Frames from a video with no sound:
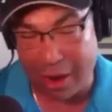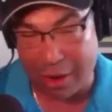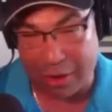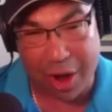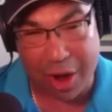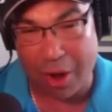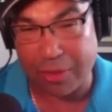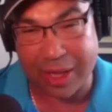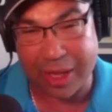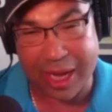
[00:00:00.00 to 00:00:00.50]

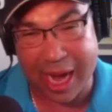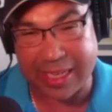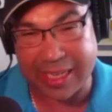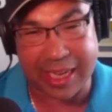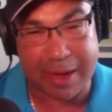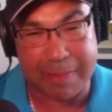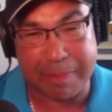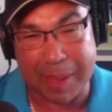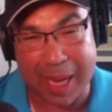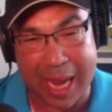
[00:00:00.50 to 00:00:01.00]
know that I
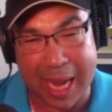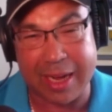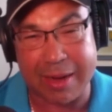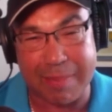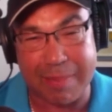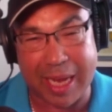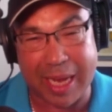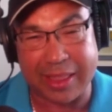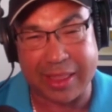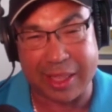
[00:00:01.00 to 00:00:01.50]
didn't plan to
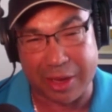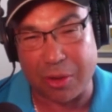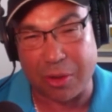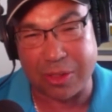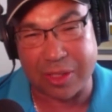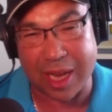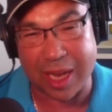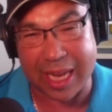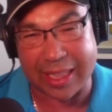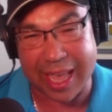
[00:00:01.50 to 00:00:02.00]
make the nose
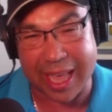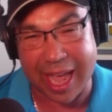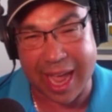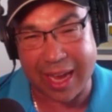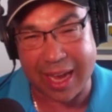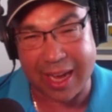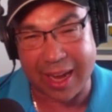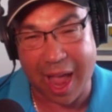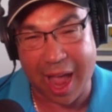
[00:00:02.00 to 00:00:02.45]
like that.